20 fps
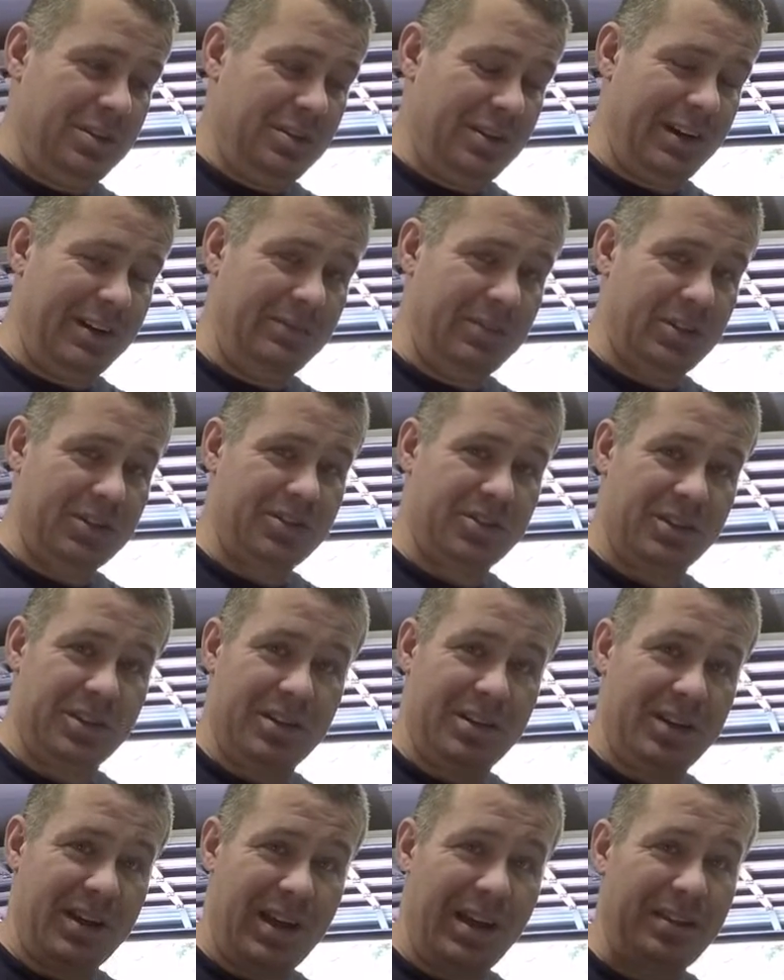
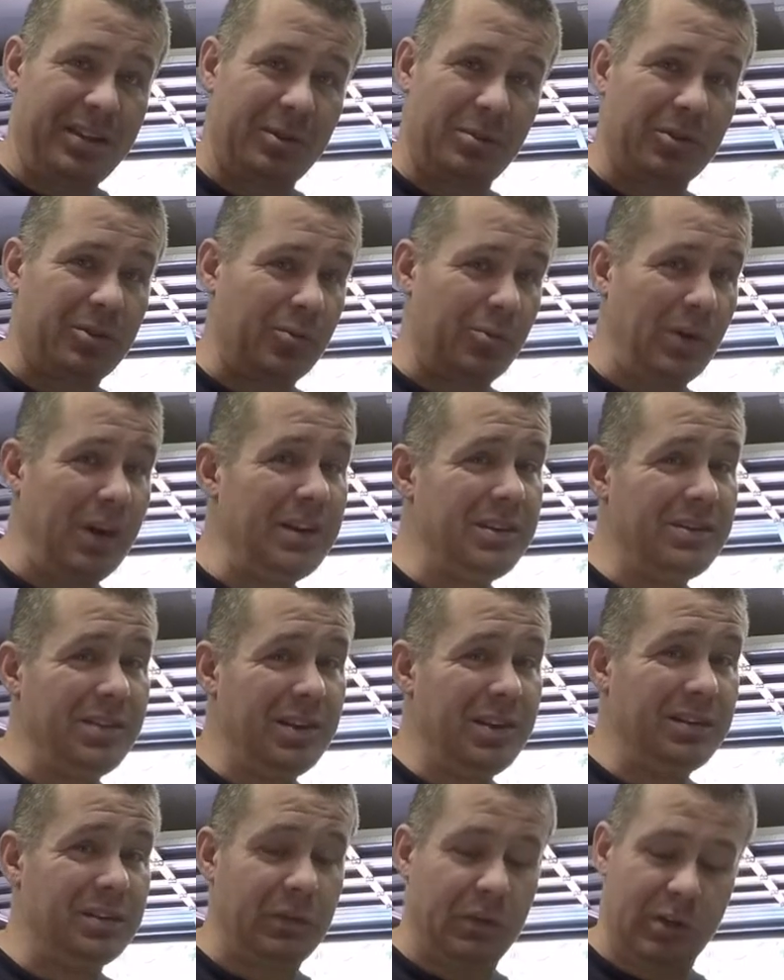Obviously, anything with a red
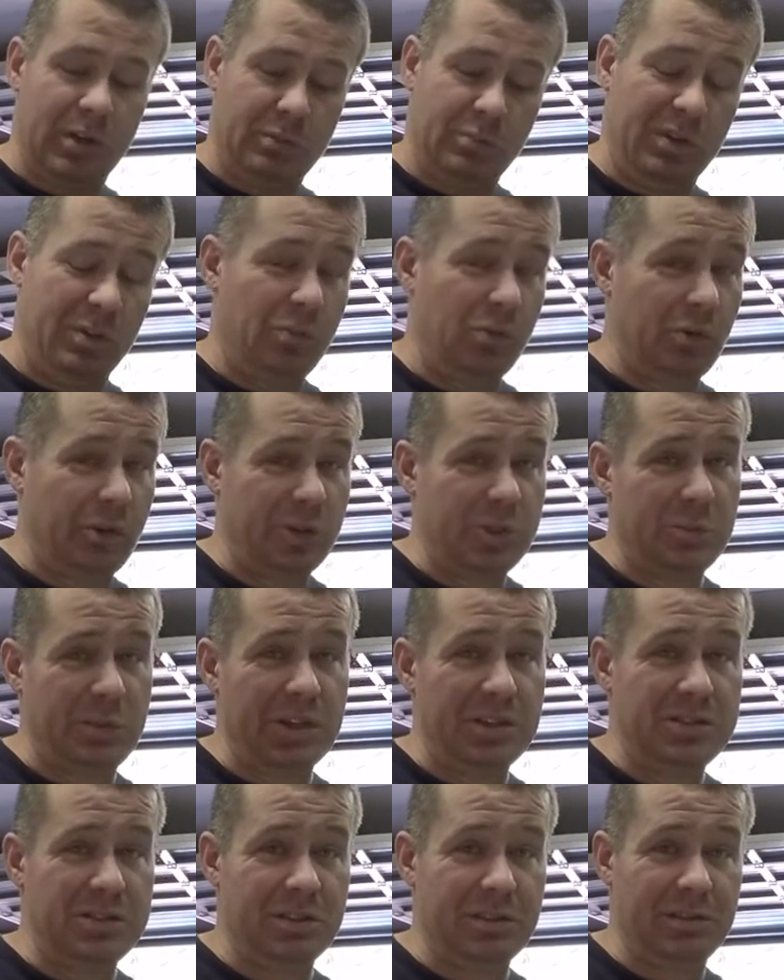tint is going to be more
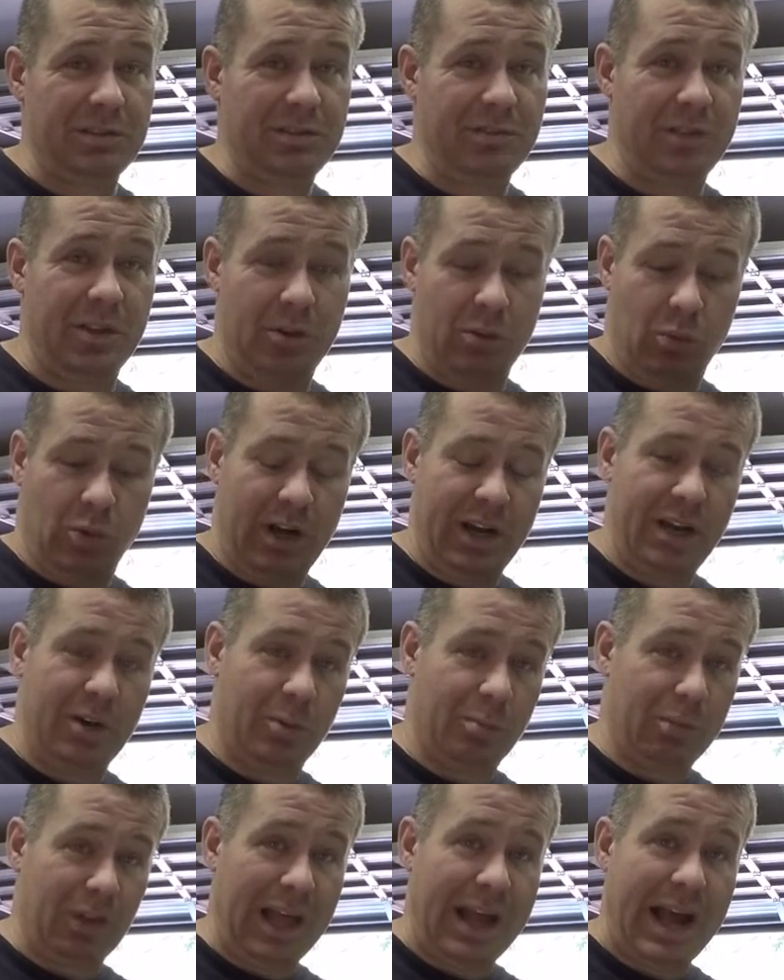expensive than white
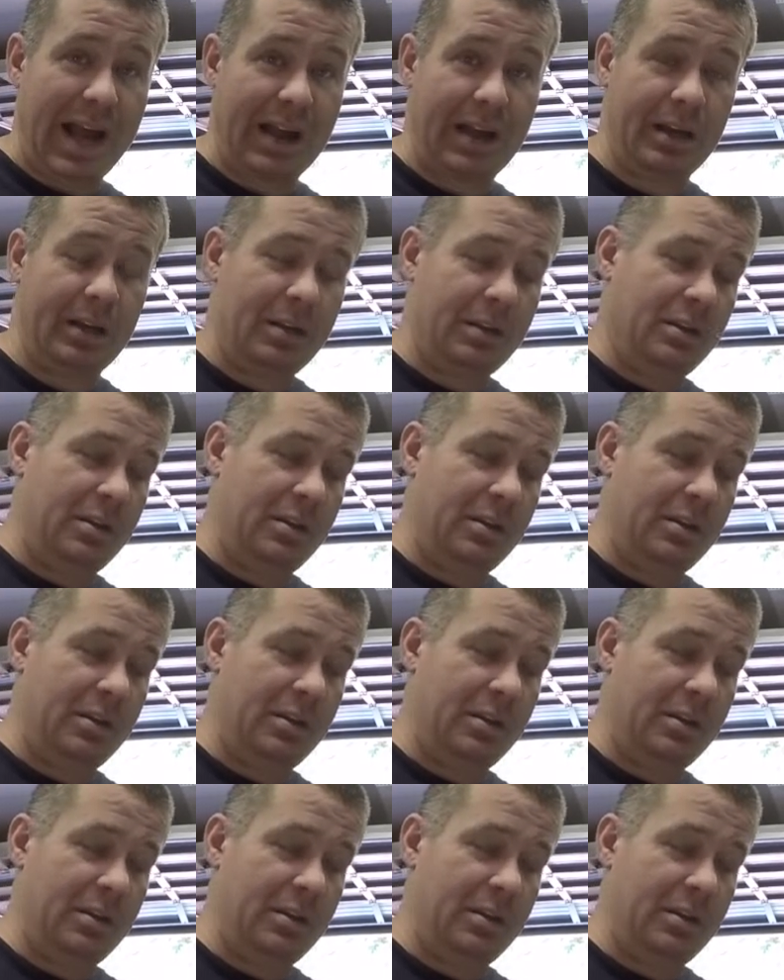or black.